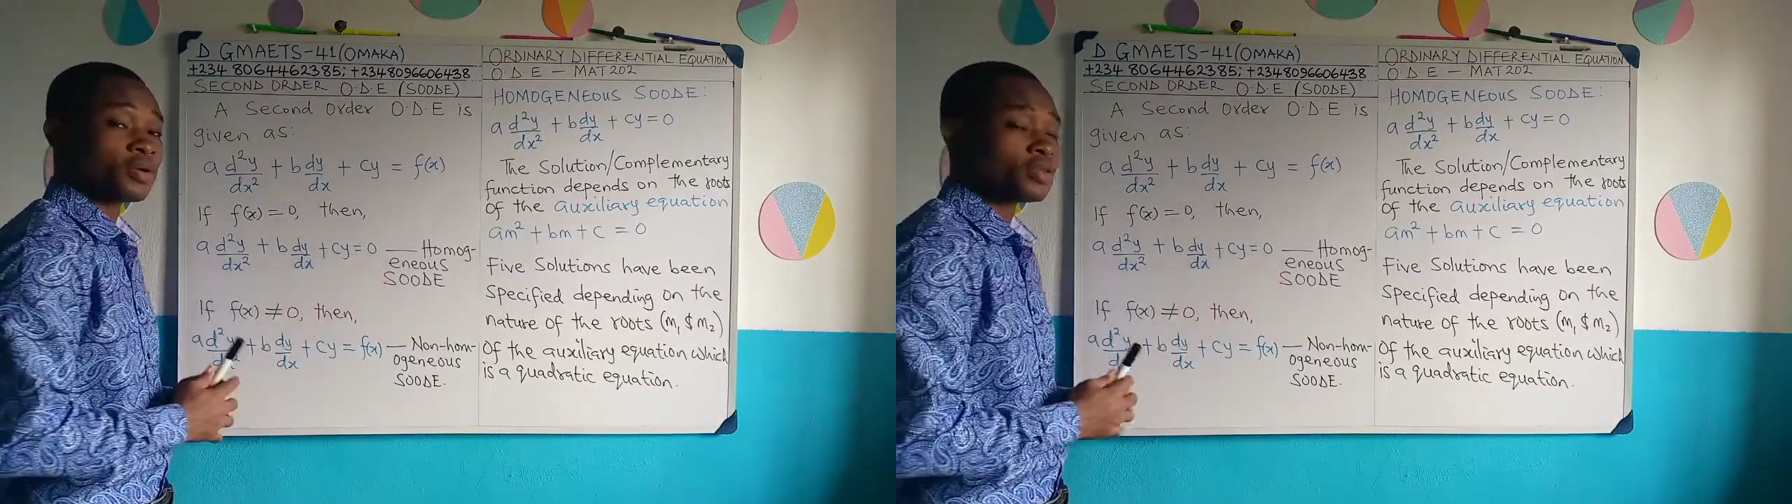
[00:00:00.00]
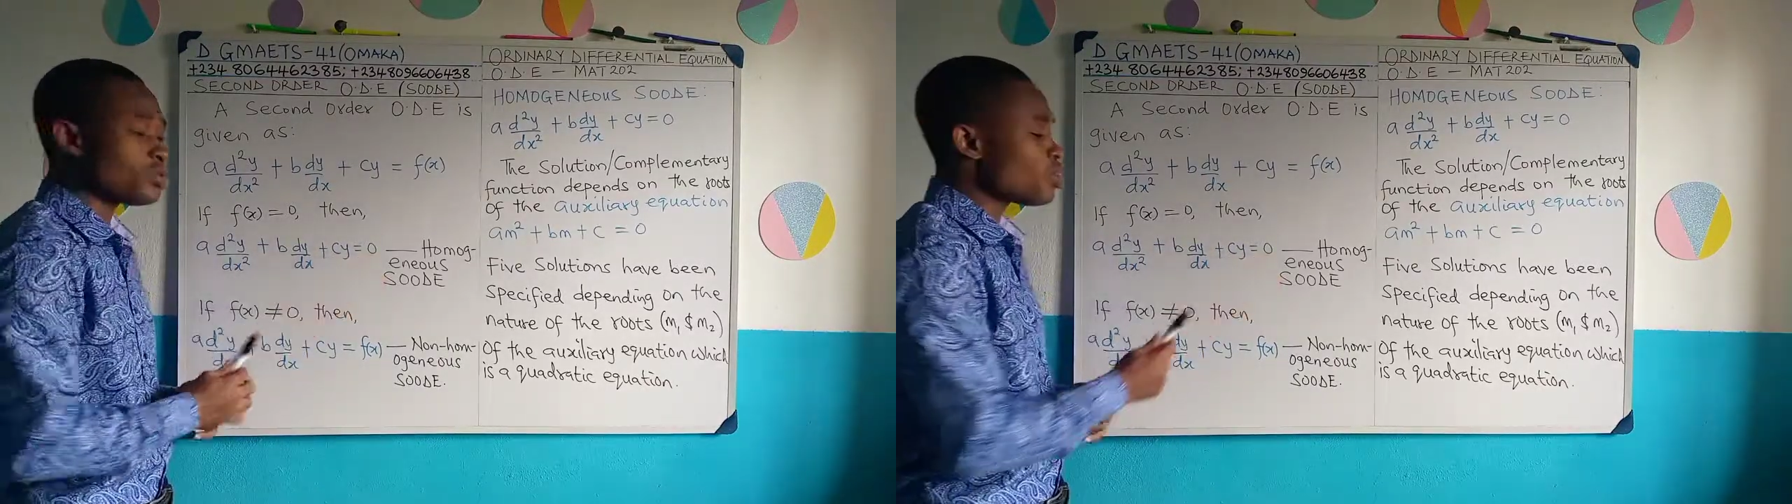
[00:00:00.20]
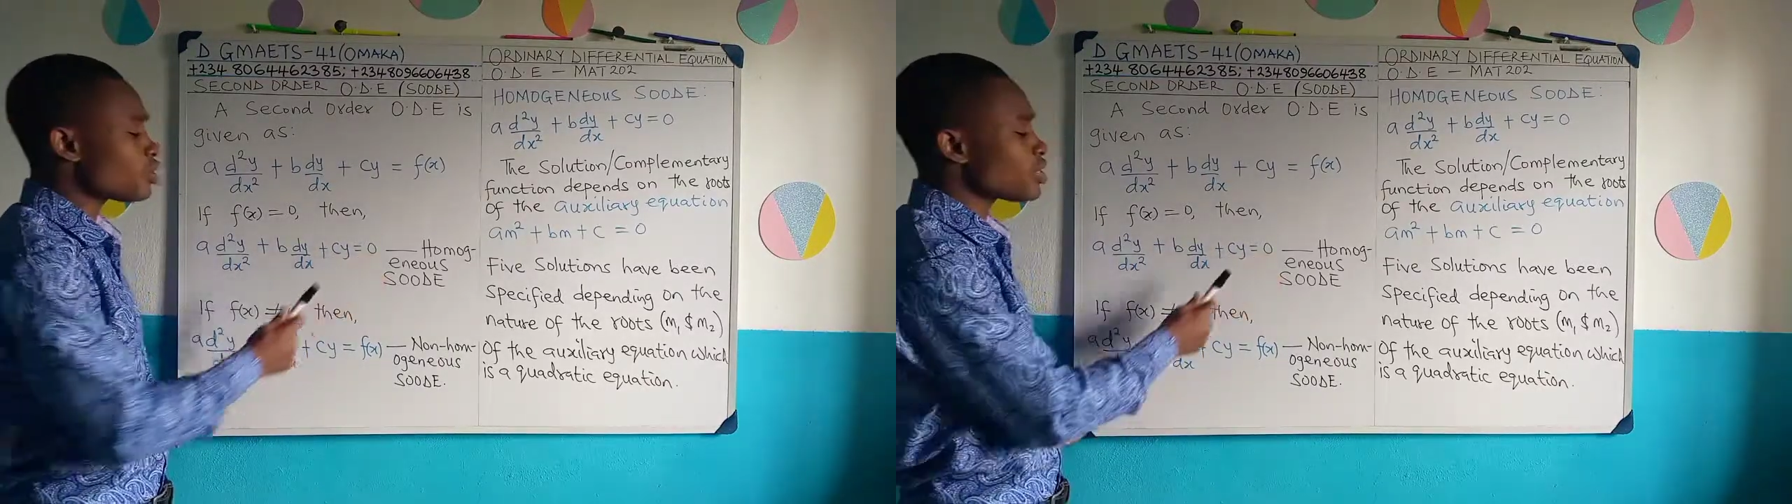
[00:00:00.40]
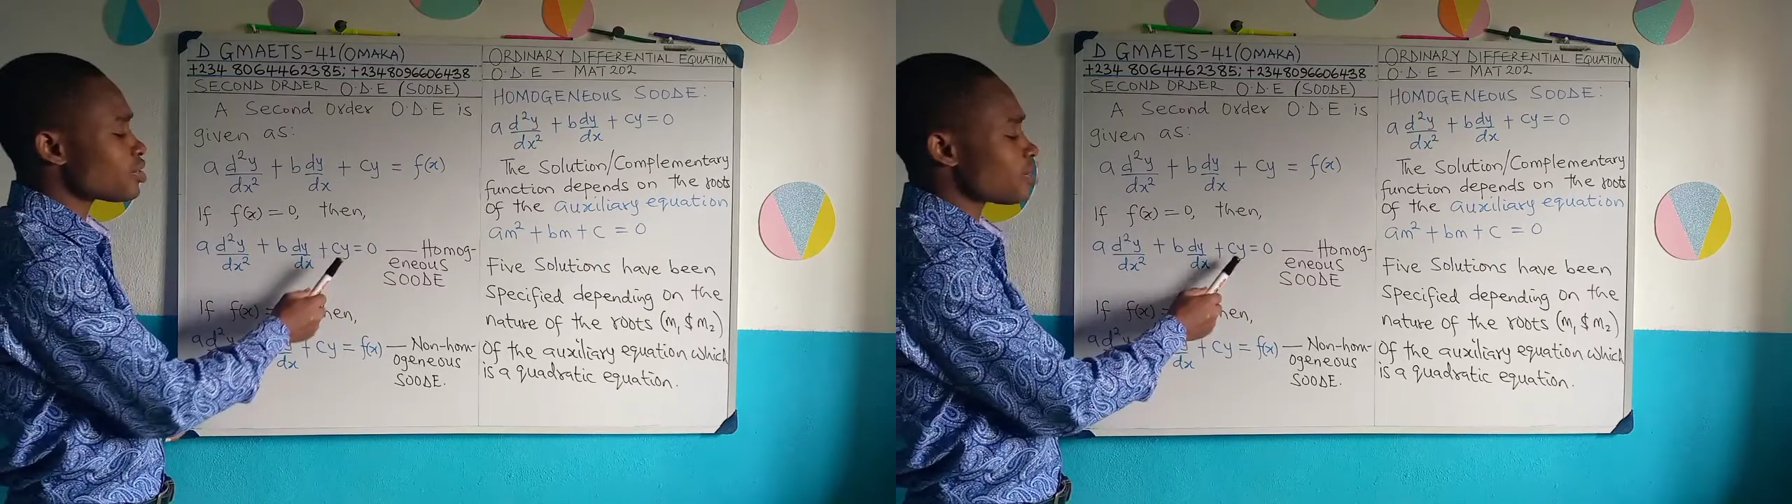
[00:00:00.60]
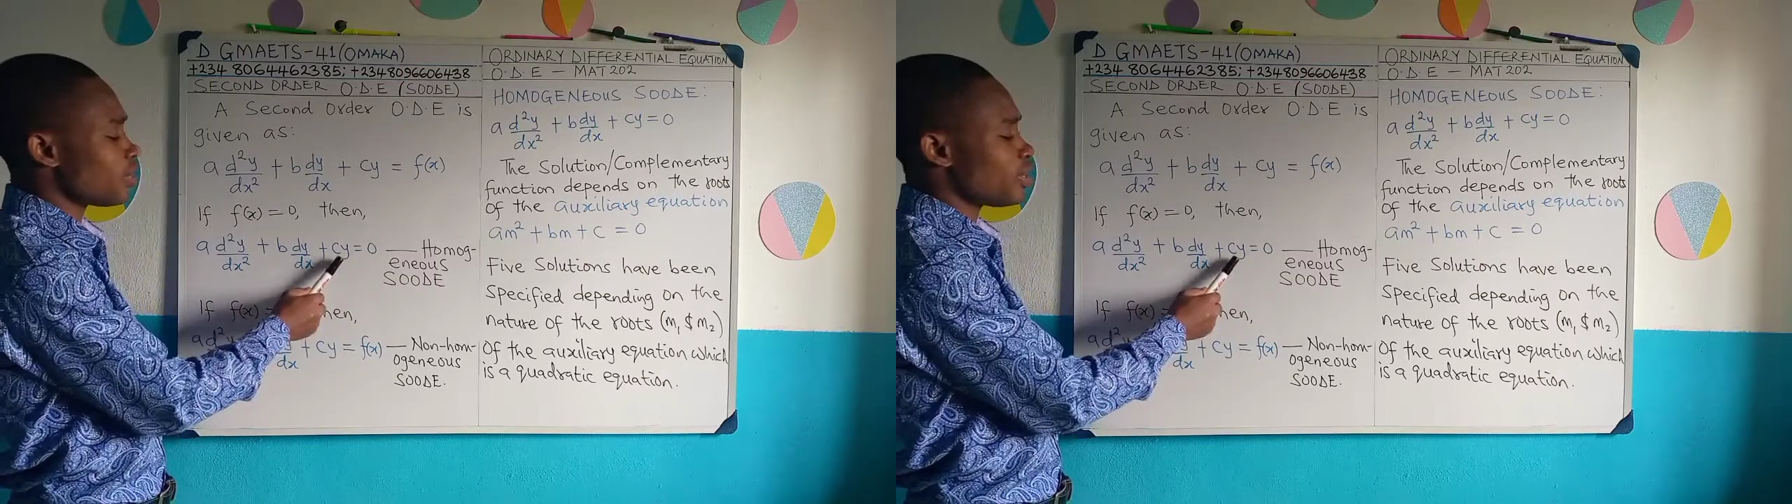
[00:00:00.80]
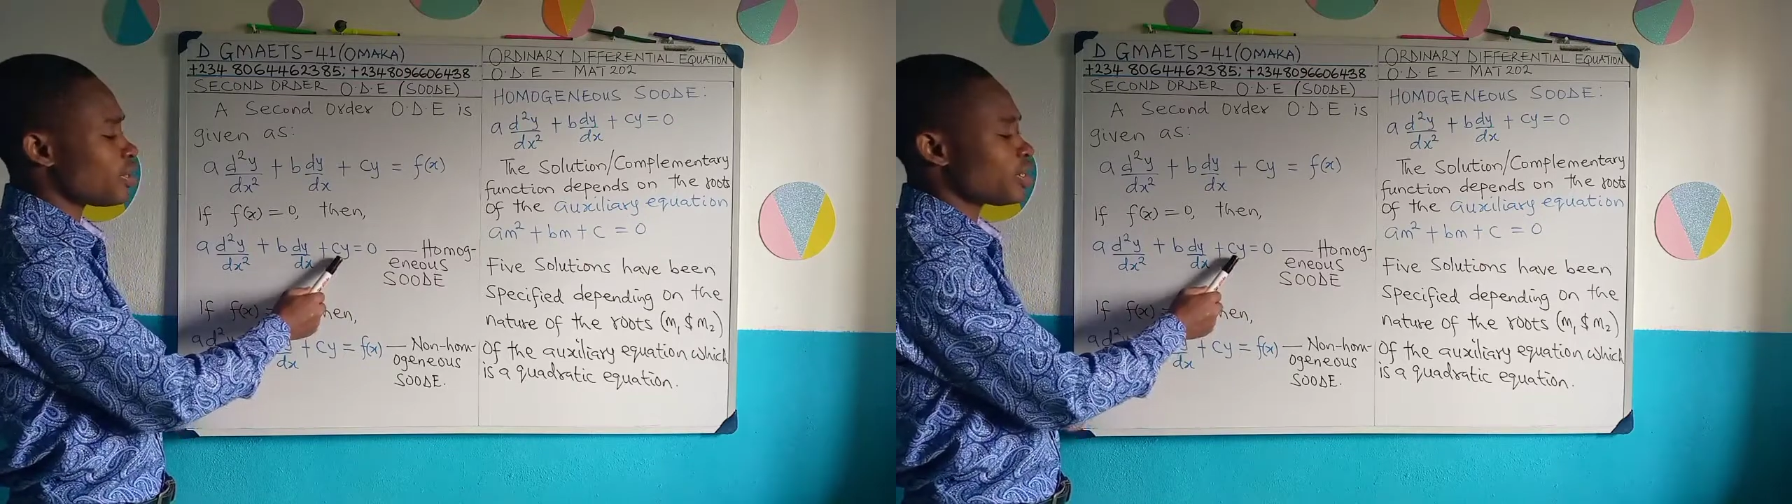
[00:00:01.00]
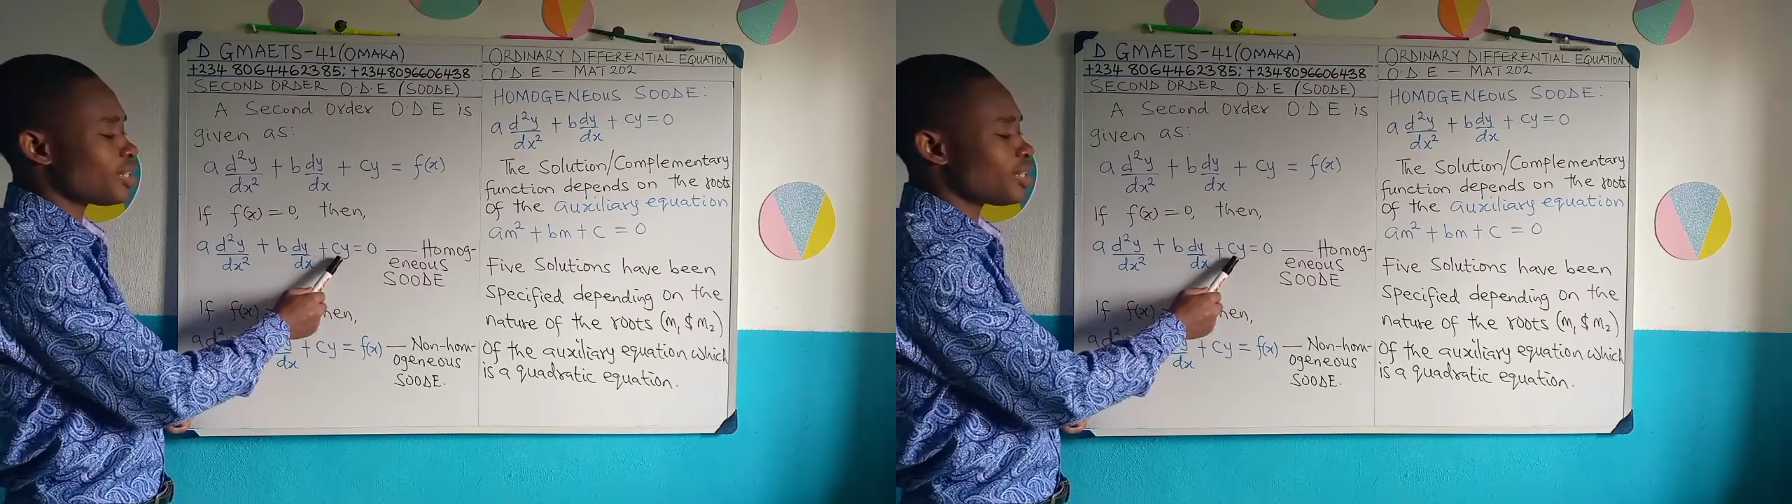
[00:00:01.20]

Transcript: You notice here